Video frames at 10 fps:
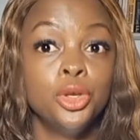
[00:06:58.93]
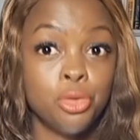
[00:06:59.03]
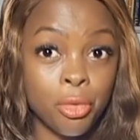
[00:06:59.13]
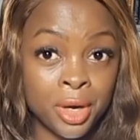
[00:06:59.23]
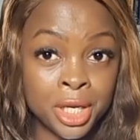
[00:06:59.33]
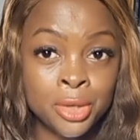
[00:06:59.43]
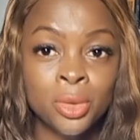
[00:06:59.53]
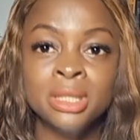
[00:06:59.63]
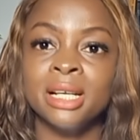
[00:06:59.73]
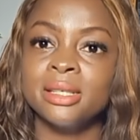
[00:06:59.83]
you already
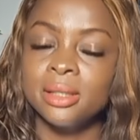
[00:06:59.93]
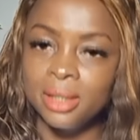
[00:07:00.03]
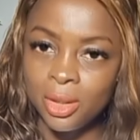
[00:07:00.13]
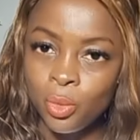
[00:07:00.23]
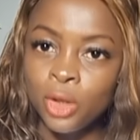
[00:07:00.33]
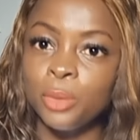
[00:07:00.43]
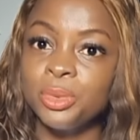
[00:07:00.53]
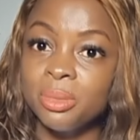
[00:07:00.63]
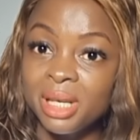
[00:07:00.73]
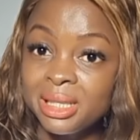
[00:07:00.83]
know that keyword
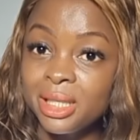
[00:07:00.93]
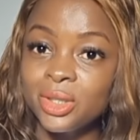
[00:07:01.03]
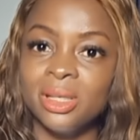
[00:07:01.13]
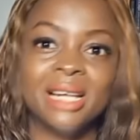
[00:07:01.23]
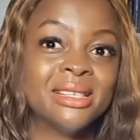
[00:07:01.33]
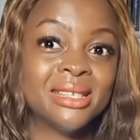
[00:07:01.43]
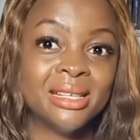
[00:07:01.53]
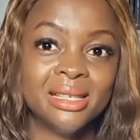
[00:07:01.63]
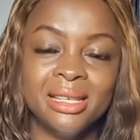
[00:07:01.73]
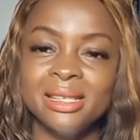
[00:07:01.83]
optimization and
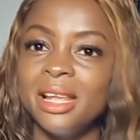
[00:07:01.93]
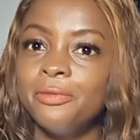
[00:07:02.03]
setting is